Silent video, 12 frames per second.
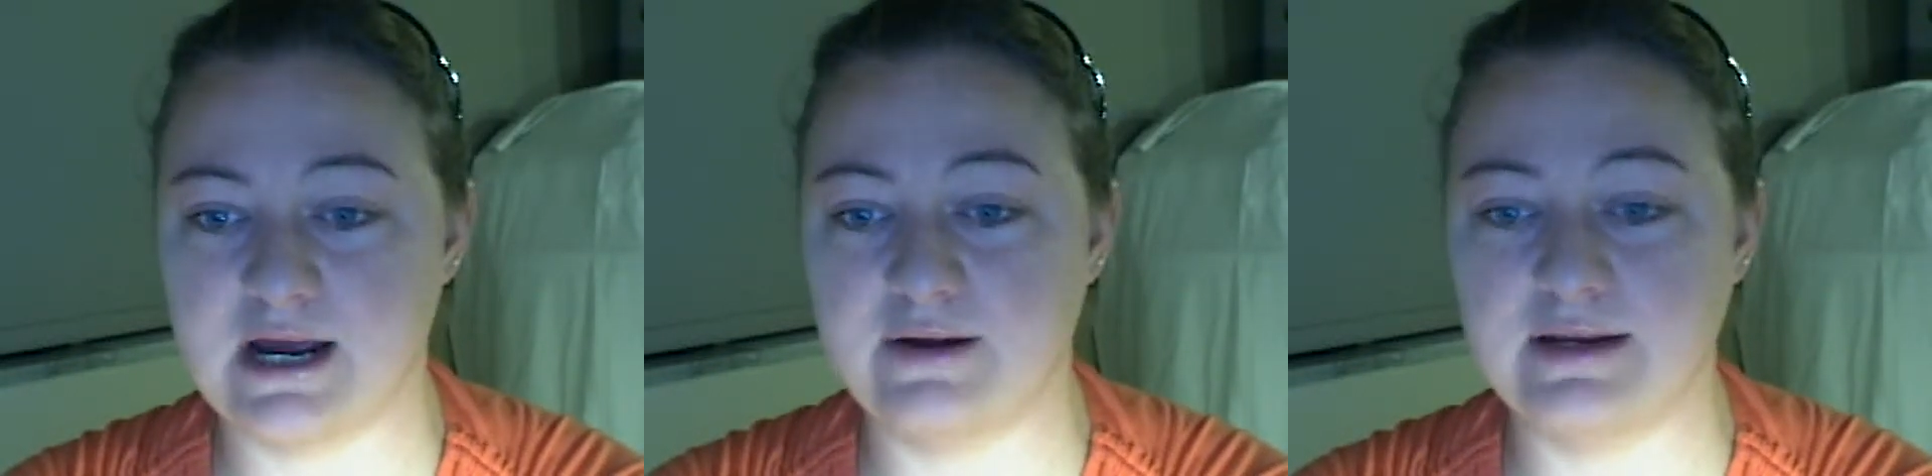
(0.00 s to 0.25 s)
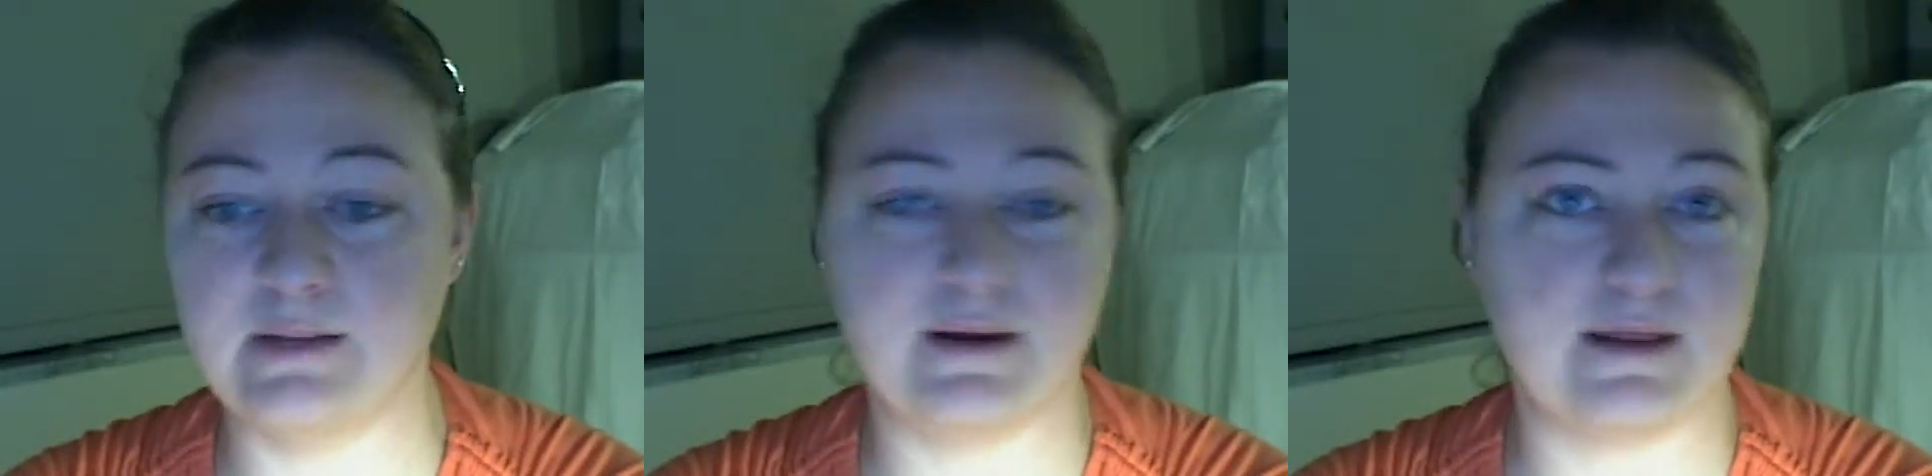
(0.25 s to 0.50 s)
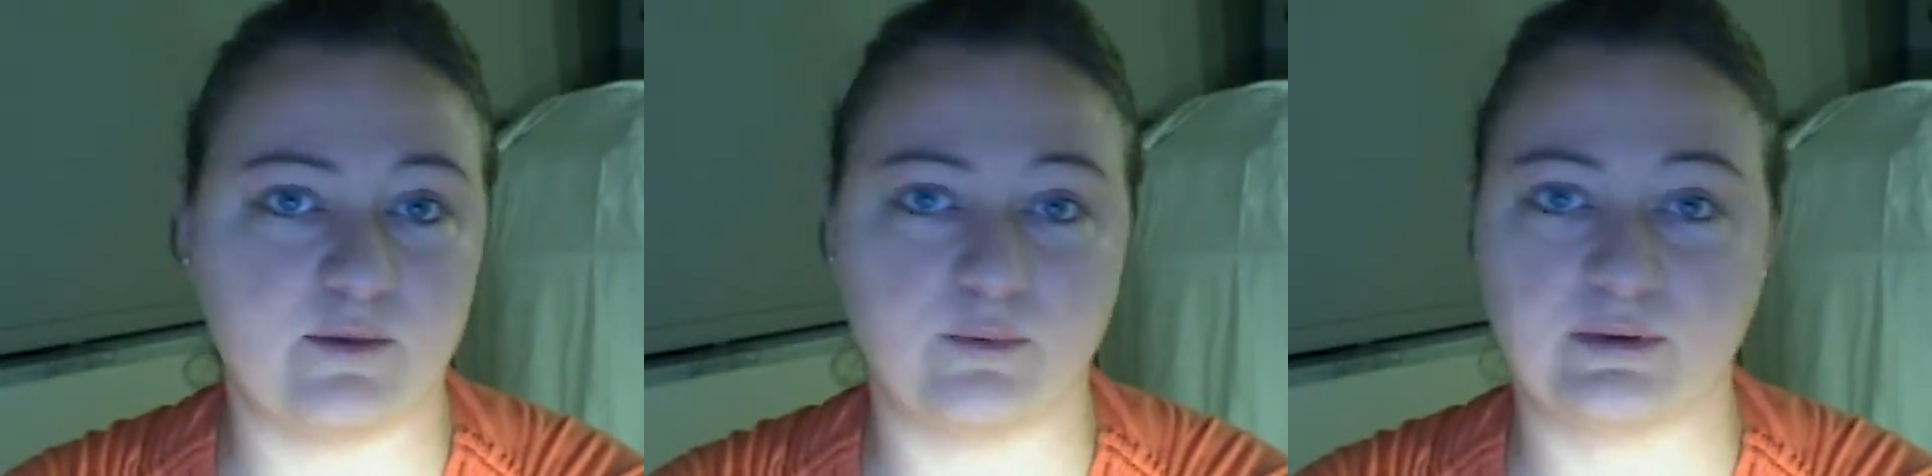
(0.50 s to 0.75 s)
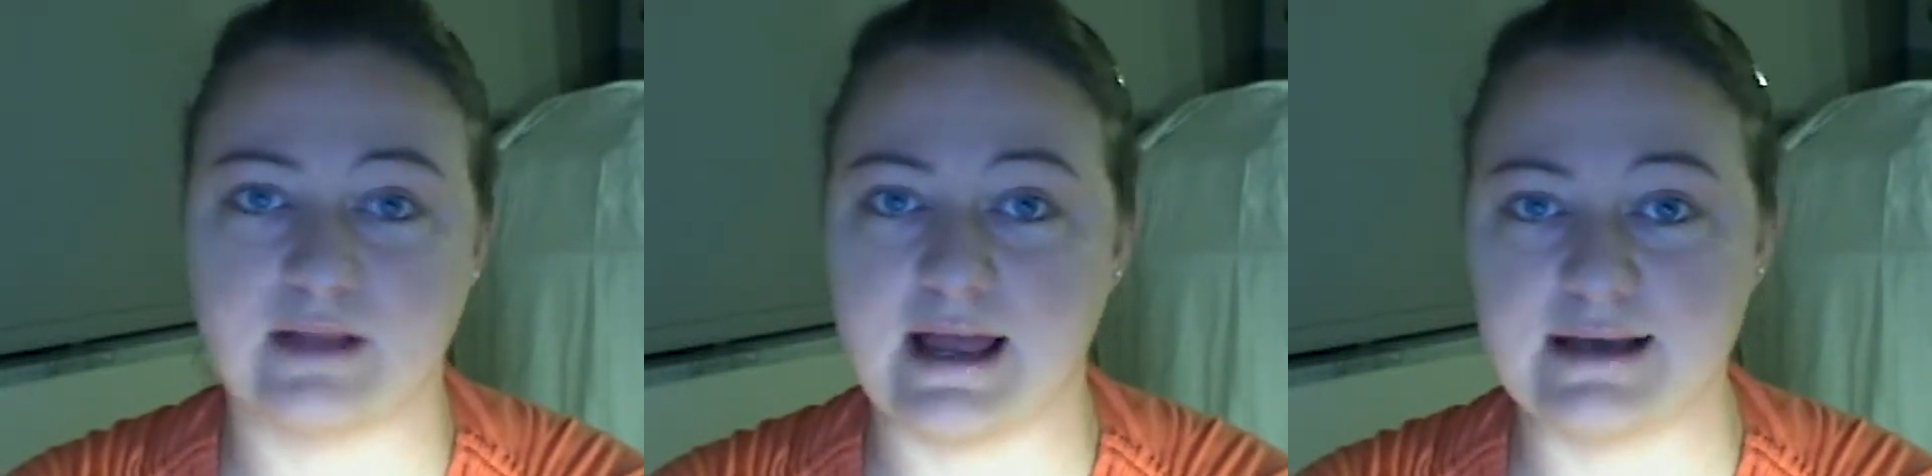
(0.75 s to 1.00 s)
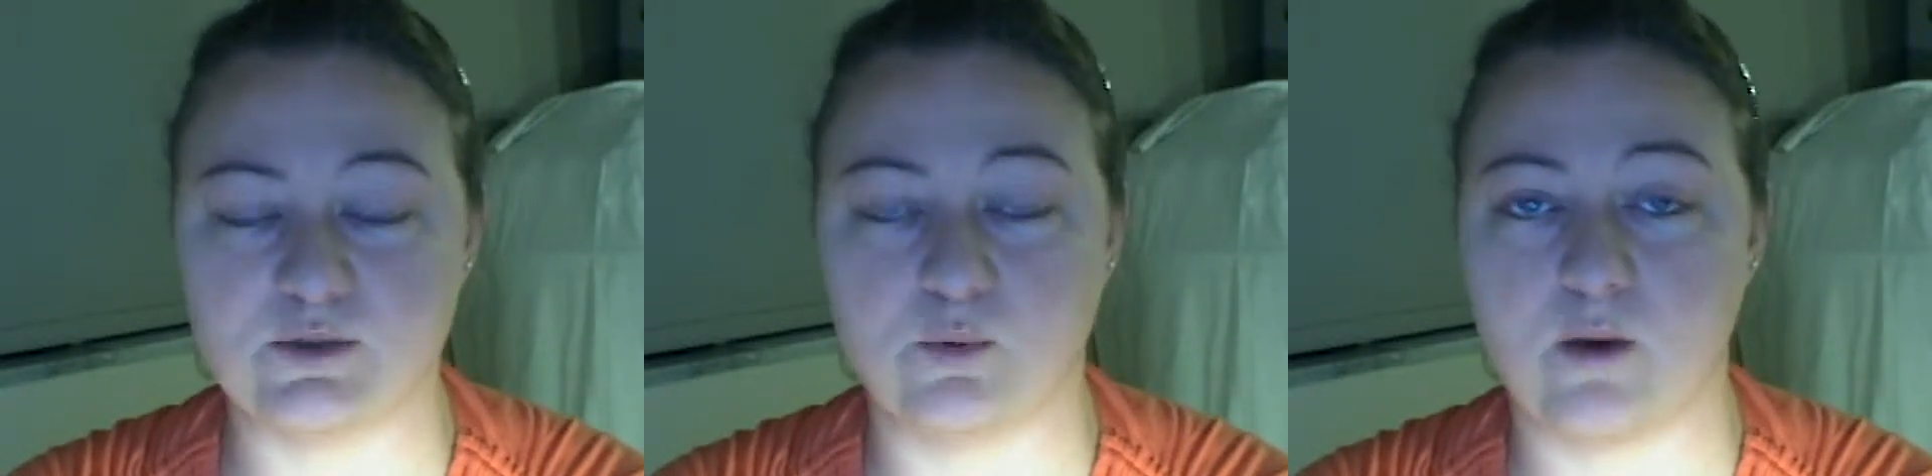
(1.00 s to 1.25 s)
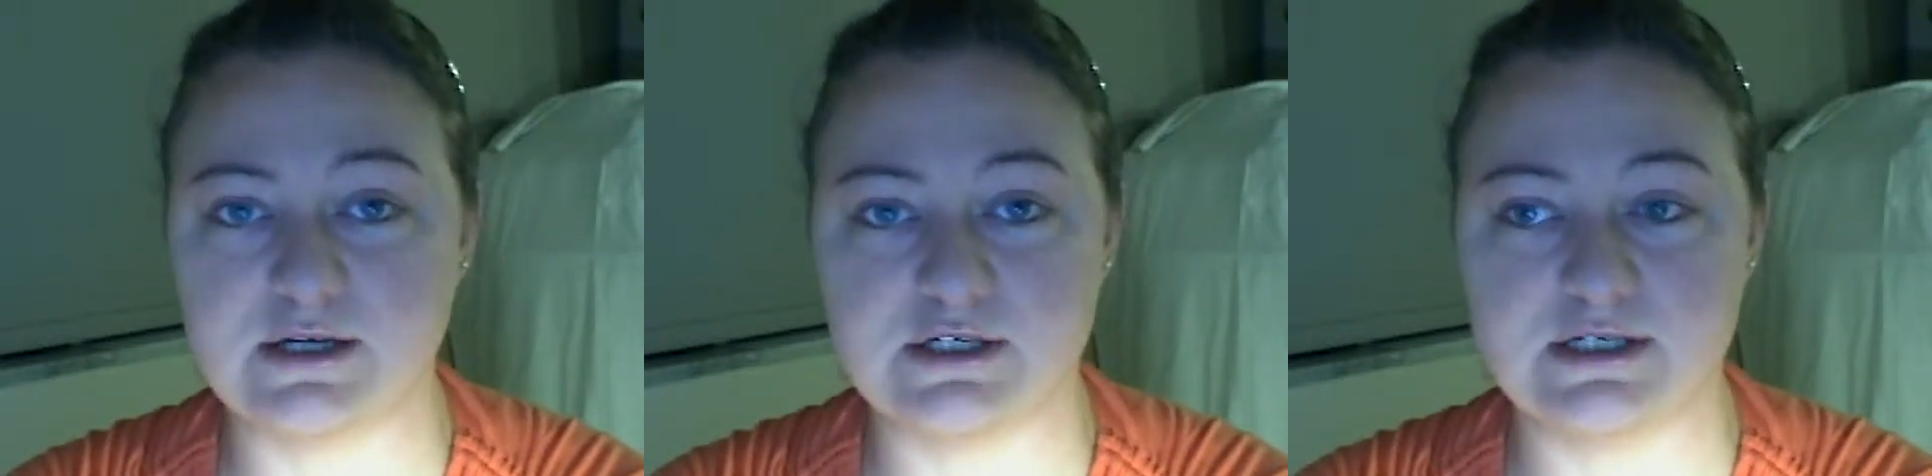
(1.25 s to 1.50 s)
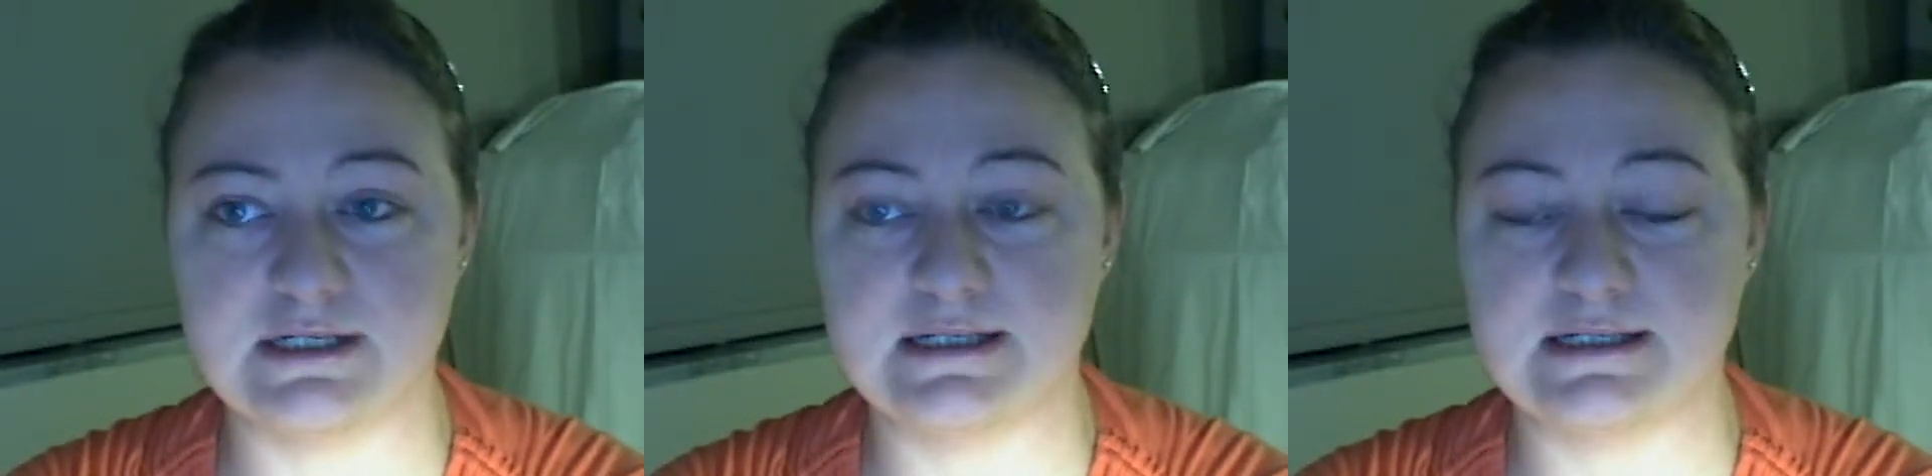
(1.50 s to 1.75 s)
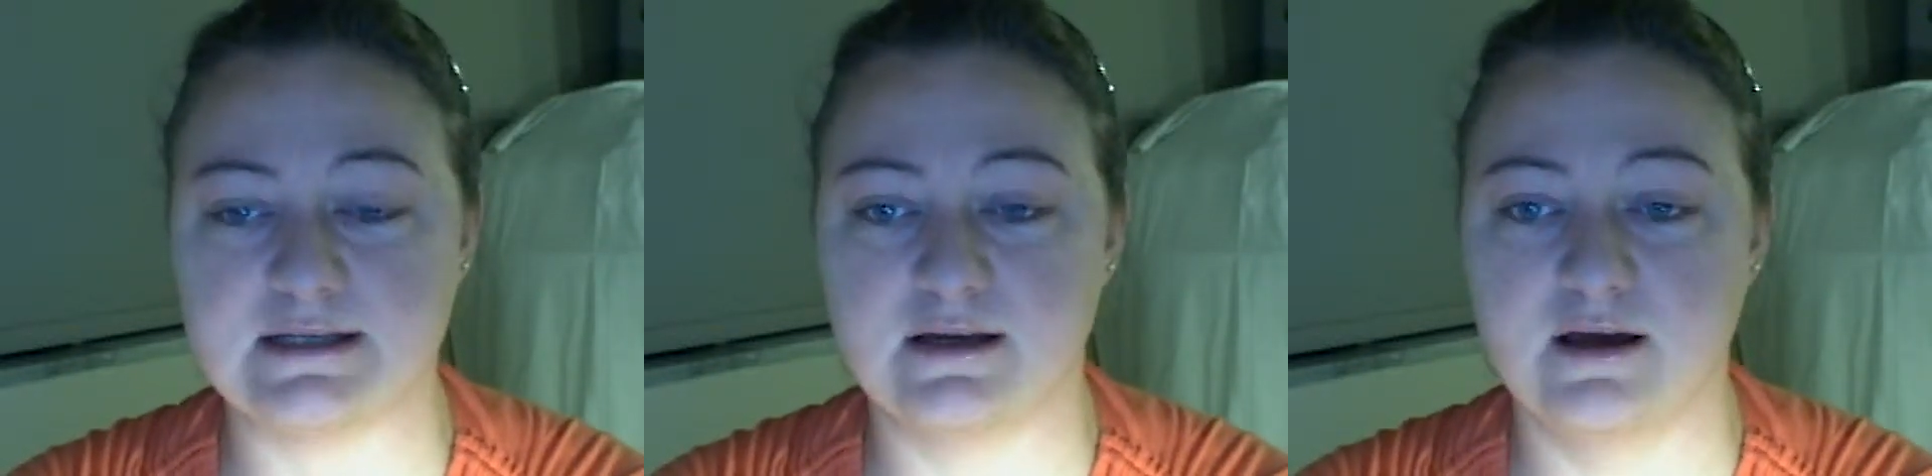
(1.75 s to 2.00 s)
anybody that would like to watch these